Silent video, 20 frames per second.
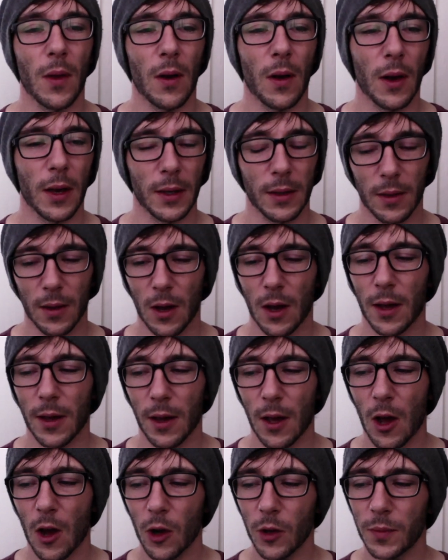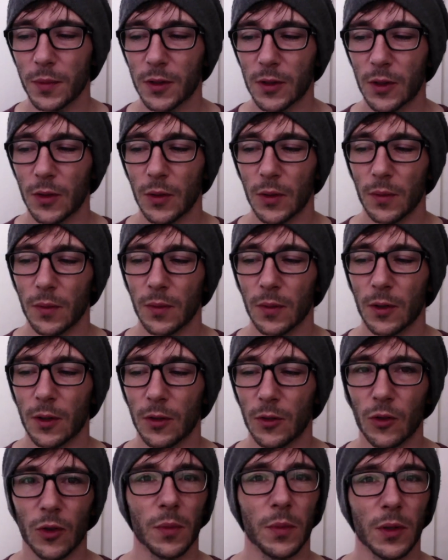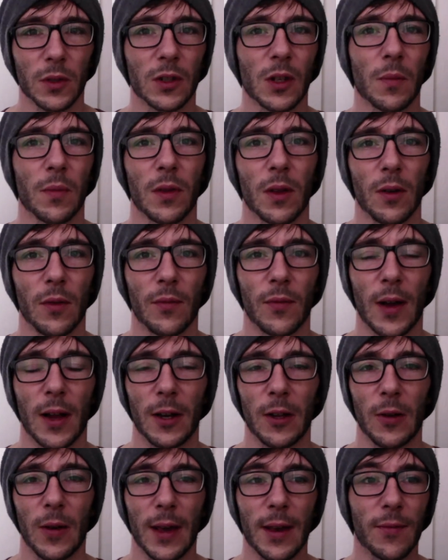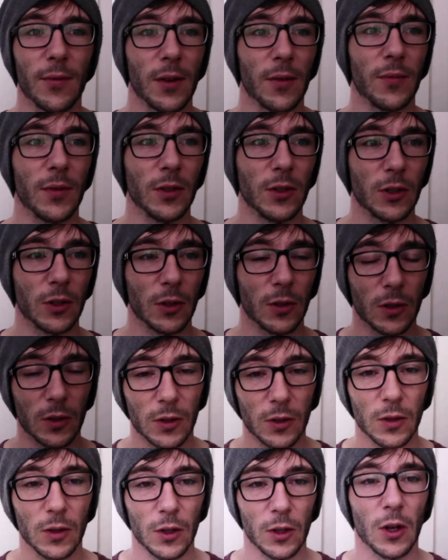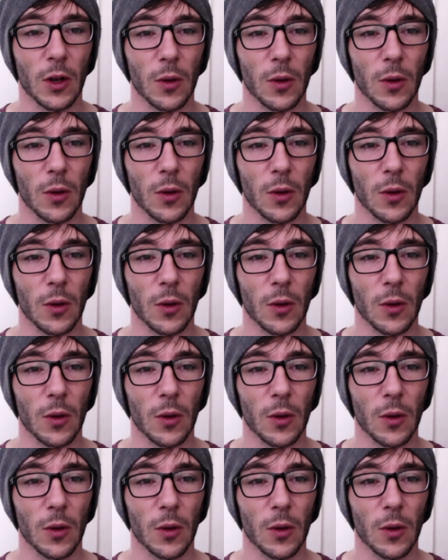I hope to contribute something of value, even if it's just